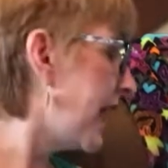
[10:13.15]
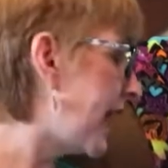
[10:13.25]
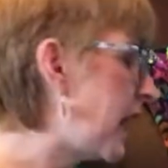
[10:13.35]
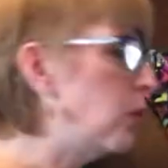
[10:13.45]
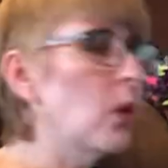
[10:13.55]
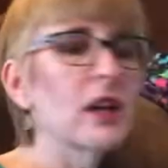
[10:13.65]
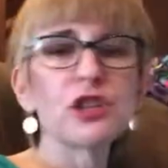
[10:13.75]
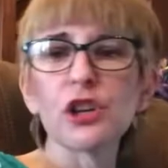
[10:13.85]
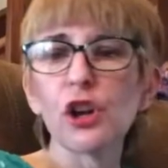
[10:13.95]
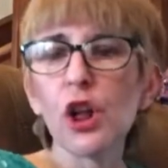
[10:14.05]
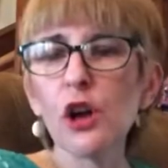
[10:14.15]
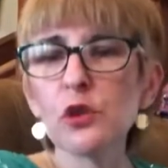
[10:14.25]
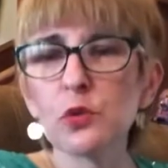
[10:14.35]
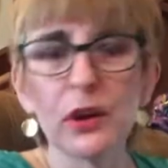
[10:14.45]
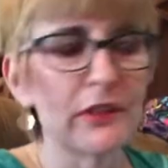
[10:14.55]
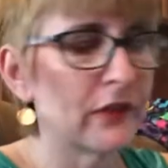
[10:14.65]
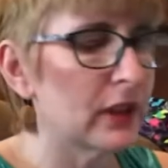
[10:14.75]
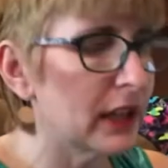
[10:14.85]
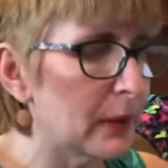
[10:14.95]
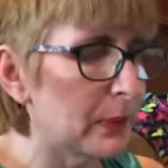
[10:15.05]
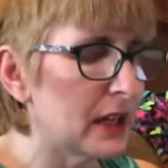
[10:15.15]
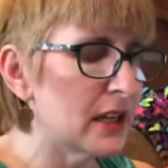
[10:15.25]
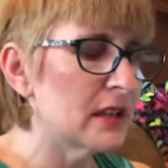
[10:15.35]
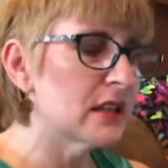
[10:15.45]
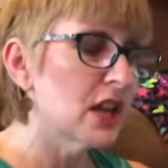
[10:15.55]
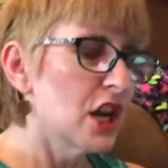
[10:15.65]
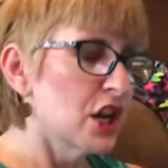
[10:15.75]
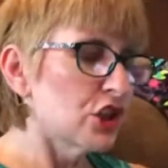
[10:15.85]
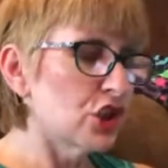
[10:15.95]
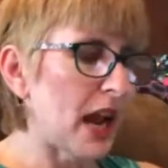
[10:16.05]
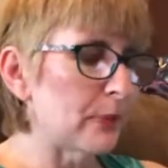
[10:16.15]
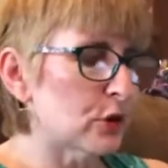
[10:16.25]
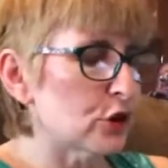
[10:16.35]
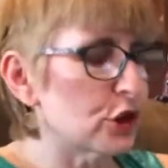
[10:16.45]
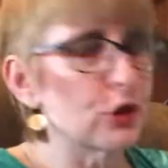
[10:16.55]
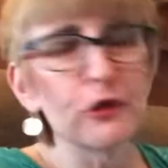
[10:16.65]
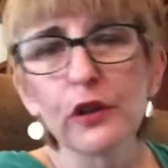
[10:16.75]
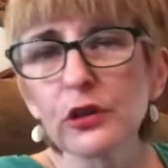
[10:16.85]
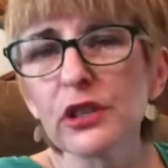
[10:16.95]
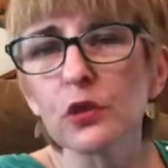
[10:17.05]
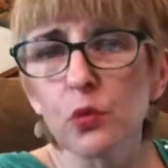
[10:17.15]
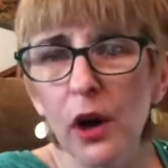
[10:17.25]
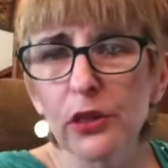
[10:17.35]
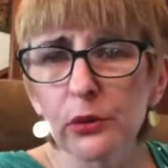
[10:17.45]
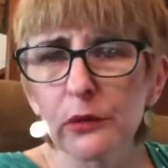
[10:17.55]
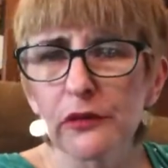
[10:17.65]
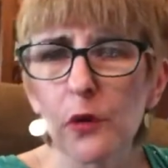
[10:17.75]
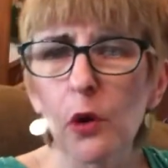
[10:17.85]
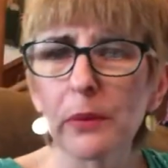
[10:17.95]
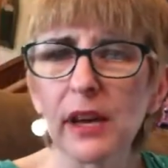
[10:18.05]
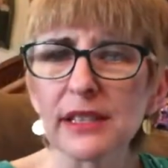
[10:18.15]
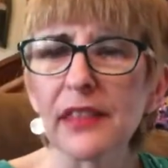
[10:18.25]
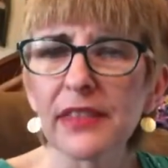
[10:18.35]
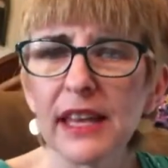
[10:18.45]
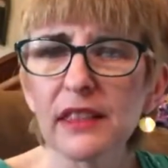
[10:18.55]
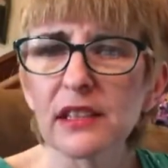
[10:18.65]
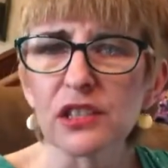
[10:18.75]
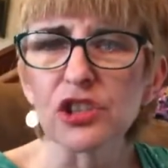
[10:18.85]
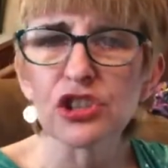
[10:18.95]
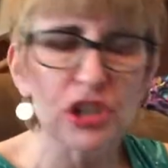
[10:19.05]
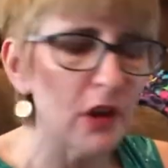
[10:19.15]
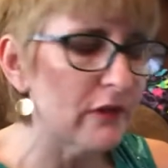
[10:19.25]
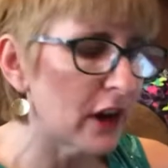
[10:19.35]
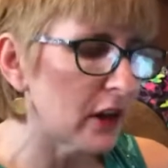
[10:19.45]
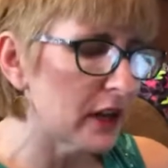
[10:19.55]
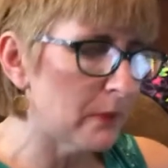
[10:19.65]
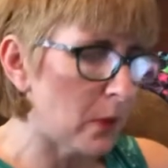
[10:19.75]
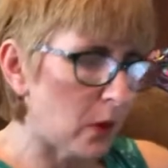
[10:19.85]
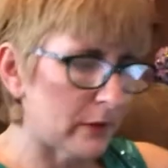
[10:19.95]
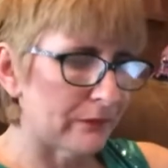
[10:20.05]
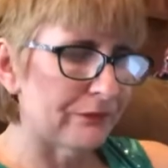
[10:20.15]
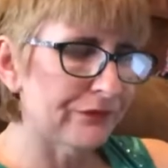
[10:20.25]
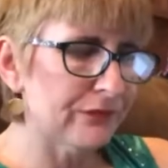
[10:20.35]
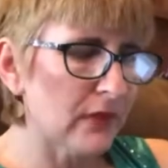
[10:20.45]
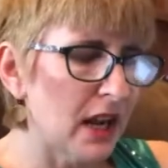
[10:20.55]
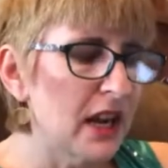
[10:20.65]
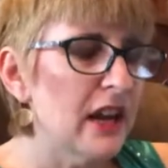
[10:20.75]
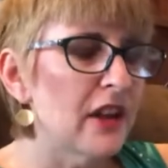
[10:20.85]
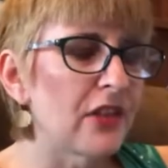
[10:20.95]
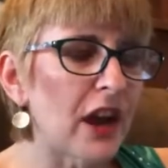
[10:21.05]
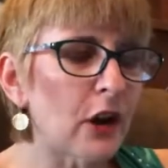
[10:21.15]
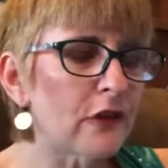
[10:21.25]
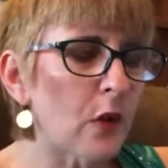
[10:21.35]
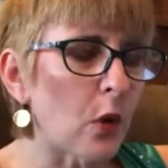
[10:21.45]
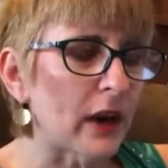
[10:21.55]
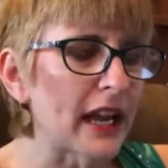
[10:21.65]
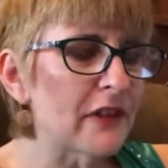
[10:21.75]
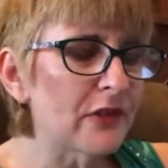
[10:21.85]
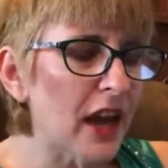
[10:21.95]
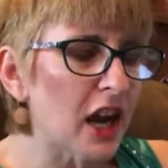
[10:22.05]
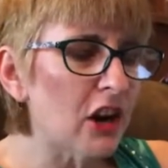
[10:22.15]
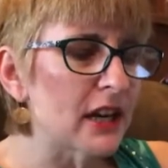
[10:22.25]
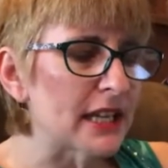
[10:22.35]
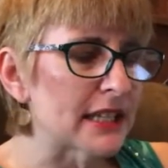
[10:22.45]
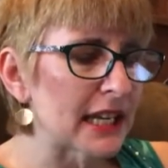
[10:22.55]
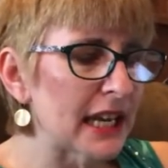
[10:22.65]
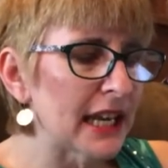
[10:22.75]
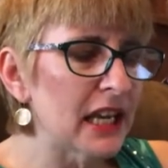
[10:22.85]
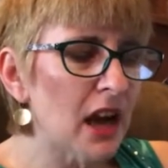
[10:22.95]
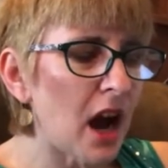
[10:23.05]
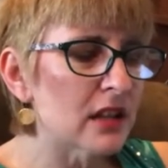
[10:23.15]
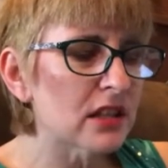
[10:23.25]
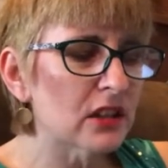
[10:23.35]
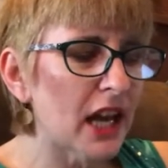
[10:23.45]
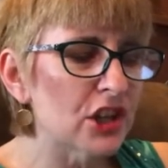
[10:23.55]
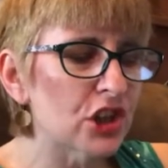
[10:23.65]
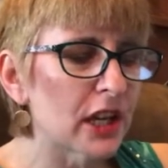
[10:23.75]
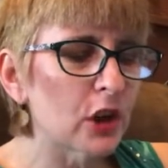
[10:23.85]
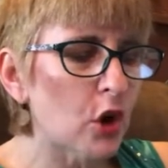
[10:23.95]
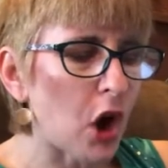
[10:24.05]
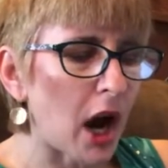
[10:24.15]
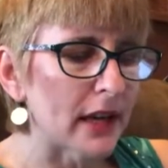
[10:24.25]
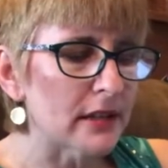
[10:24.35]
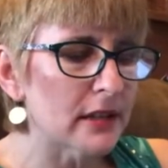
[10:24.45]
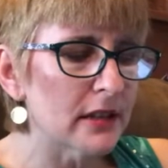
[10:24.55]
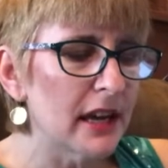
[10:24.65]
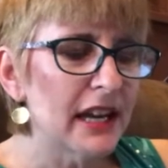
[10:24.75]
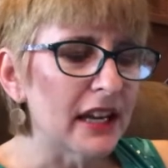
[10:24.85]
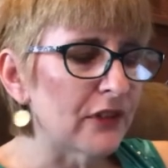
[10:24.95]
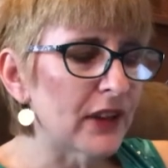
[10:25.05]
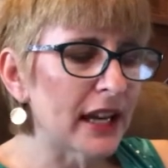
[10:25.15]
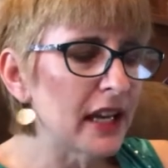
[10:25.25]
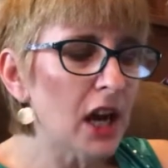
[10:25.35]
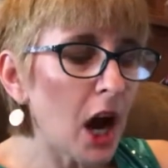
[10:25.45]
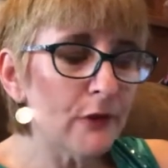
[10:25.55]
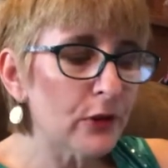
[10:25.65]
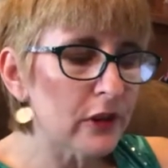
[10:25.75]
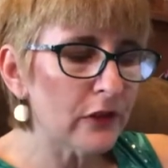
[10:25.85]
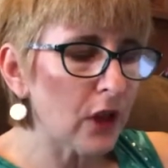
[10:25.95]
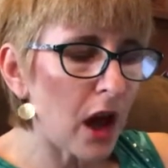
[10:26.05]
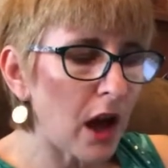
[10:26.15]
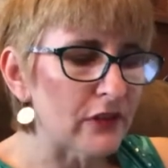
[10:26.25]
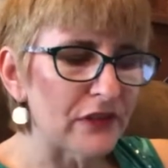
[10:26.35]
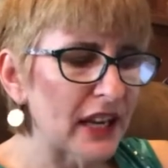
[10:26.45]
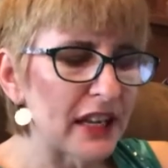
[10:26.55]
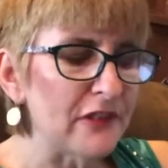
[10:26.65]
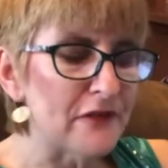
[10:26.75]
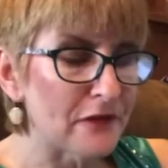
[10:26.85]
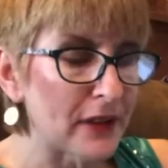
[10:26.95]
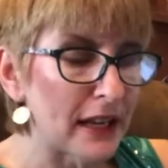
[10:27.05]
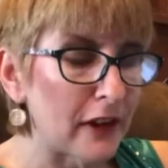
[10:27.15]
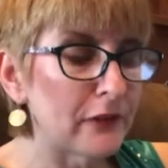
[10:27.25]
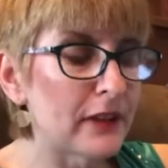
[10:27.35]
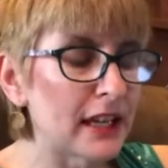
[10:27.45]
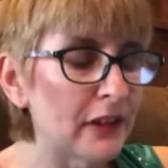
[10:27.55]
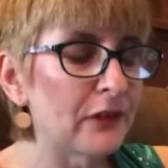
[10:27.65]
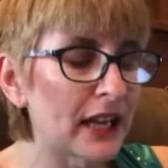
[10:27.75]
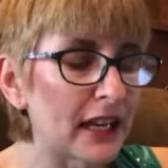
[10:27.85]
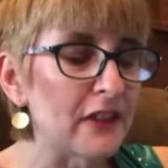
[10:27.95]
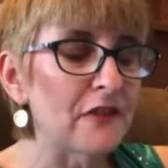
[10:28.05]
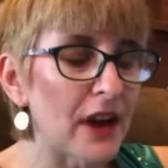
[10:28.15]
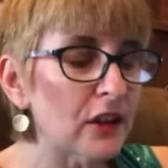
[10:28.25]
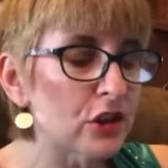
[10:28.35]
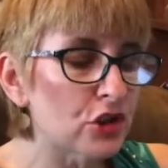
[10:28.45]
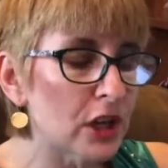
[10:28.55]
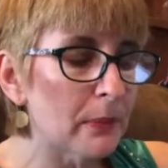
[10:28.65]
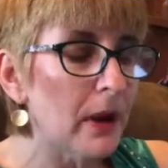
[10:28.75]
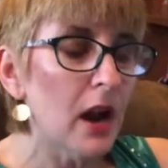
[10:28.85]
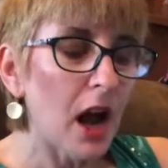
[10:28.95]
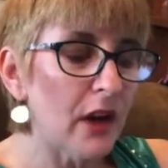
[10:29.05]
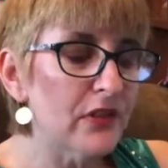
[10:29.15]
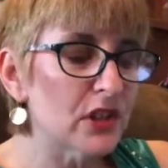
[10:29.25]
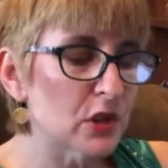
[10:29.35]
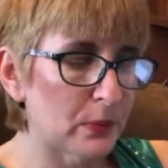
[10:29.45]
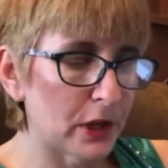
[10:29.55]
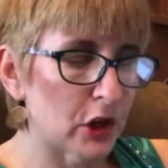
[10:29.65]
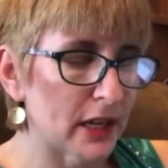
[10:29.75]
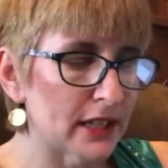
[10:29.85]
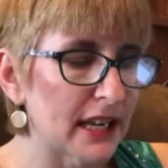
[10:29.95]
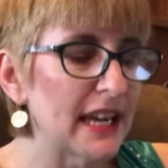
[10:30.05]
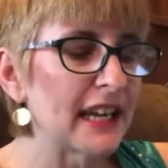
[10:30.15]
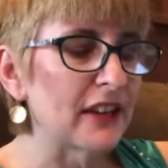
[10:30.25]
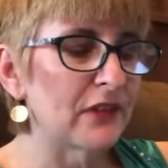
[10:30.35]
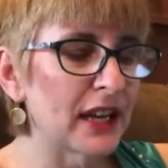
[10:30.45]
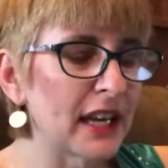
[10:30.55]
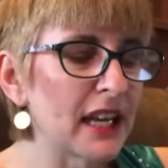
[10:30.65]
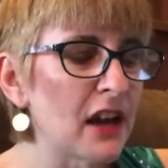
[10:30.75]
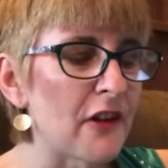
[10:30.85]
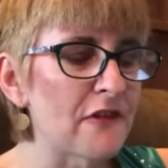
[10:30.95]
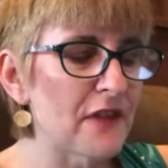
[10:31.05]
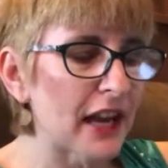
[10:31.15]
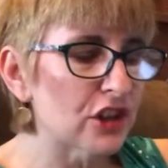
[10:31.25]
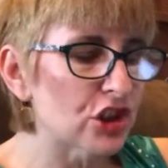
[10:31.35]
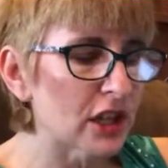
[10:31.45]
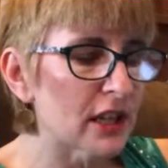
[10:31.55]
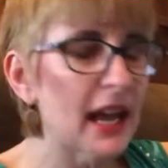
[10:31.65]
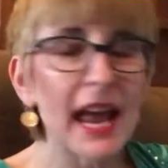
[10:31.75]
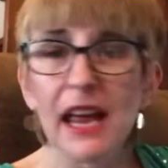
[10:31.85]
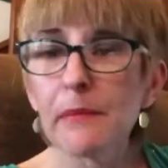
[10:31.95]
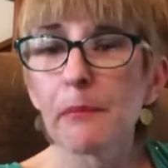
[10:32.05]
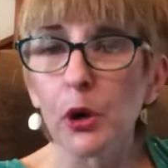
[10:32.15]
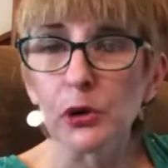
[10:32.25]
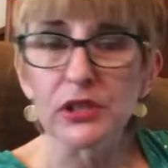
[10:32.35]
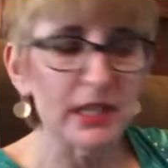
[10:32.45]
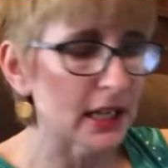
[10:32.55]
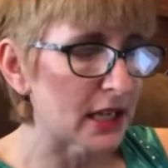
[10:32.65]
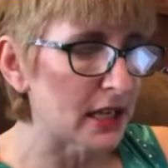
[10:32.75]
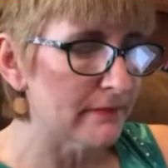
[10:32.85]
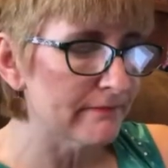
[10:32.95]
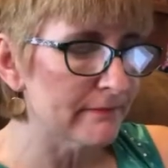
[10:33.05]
And I want to close with Philippians chapter 2 verses 1 through 4 because I think this is so very important. Therefore, if there is any consolation in Christ, if any comfort of love, if any if, if any fellowship of the Spirit, if any affection and mercy.